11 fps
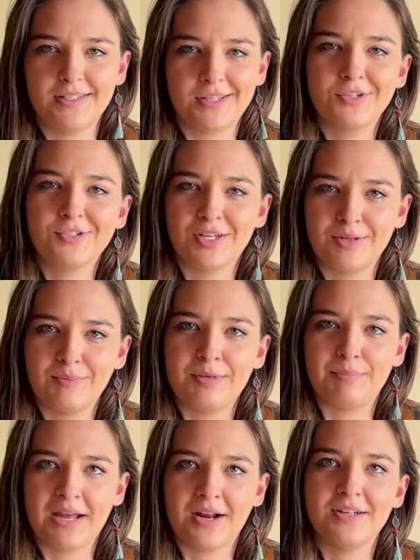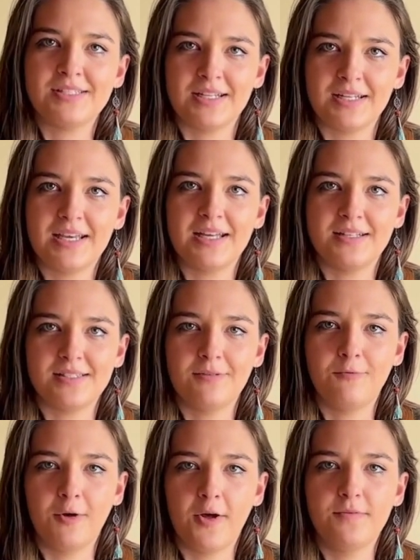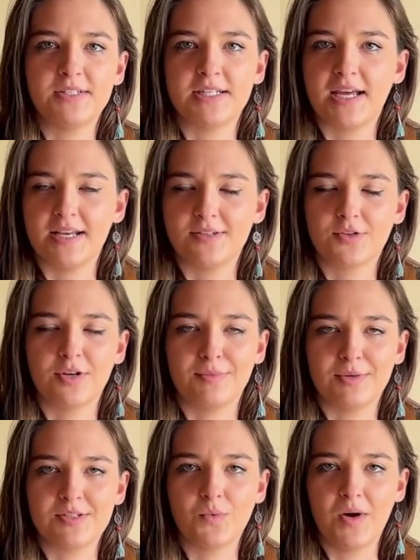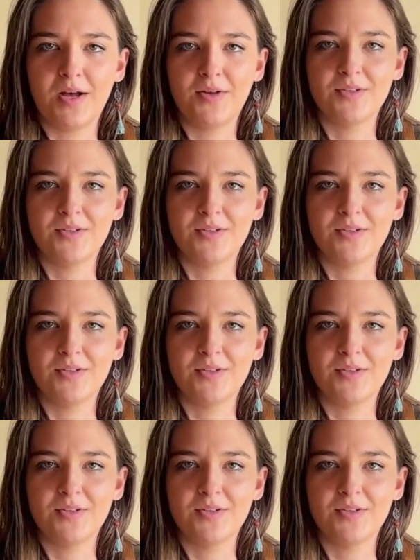that there's going to be parents and kids involved, and ice cream as well.